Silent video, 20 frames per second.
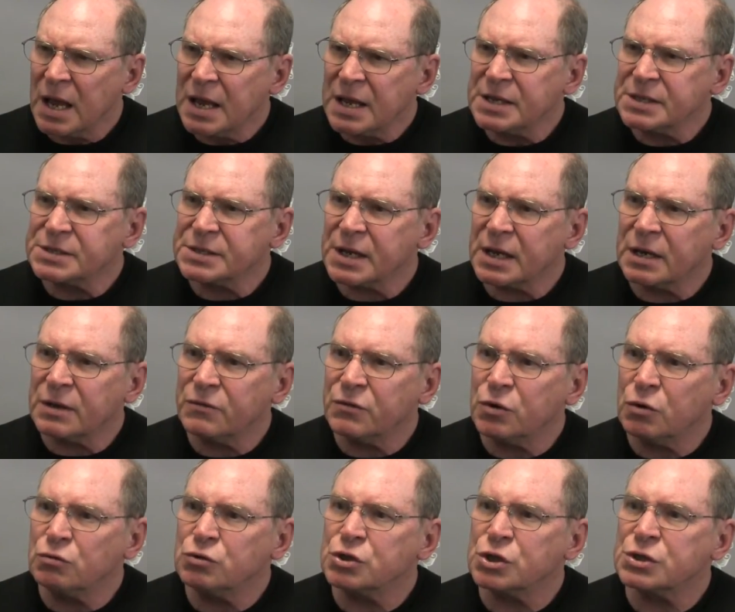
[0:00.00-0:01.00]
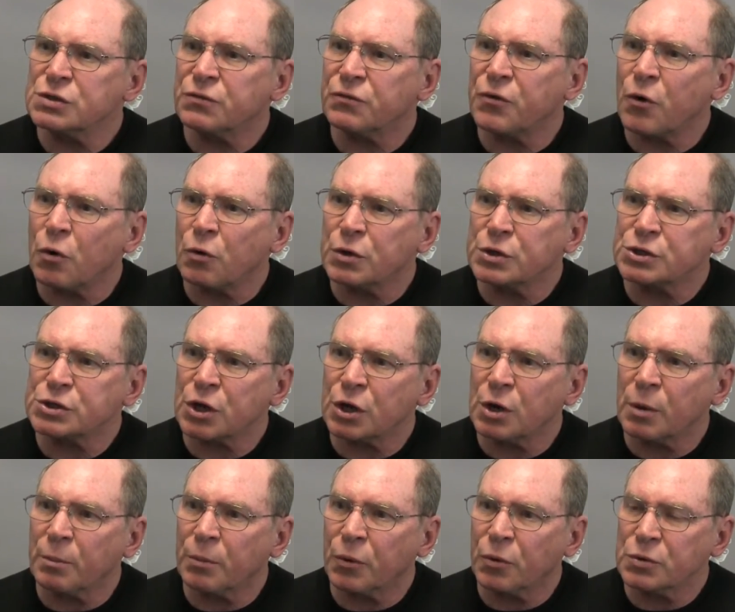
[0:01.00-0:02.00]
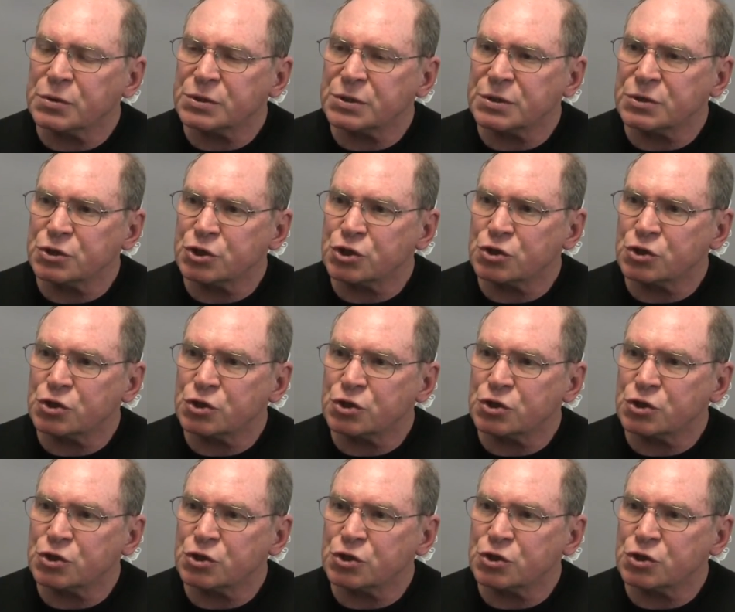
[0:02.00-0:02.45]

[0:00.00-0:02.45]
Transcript: He said, if you just focus on a person's